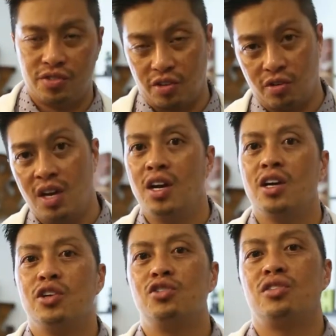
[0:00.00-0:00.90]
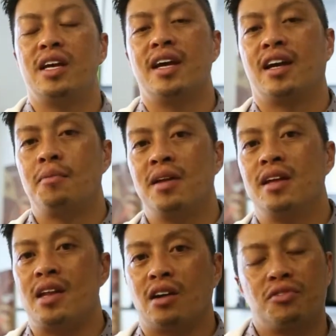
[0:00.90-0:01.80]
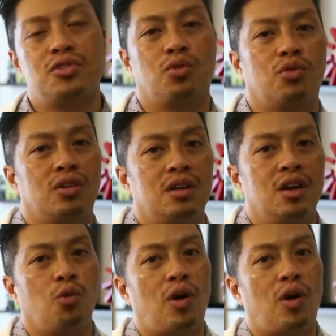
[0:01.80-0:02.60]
So usually I come in, knock on the door,